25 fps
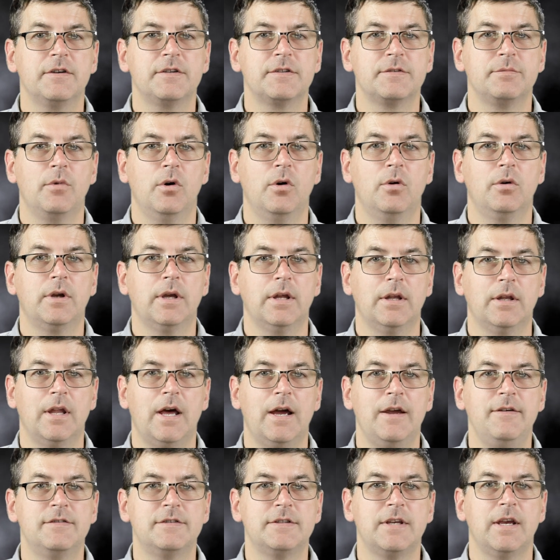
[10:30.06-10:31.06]
smoke, and
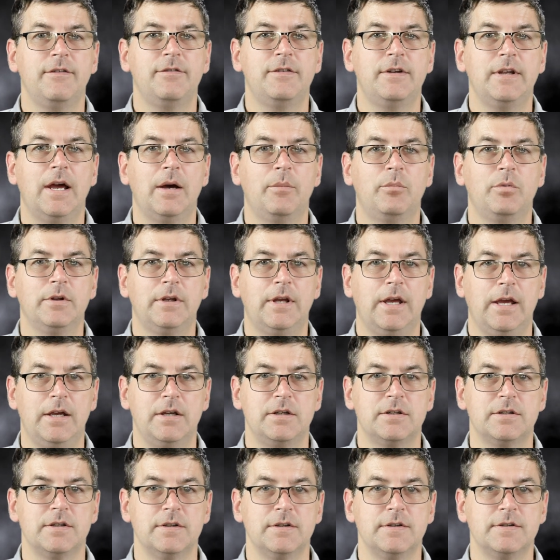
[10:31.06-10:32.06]
life safety
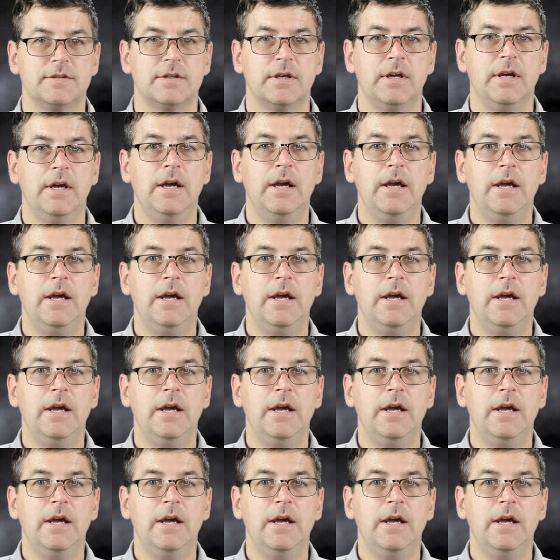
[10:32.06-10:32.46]
applications,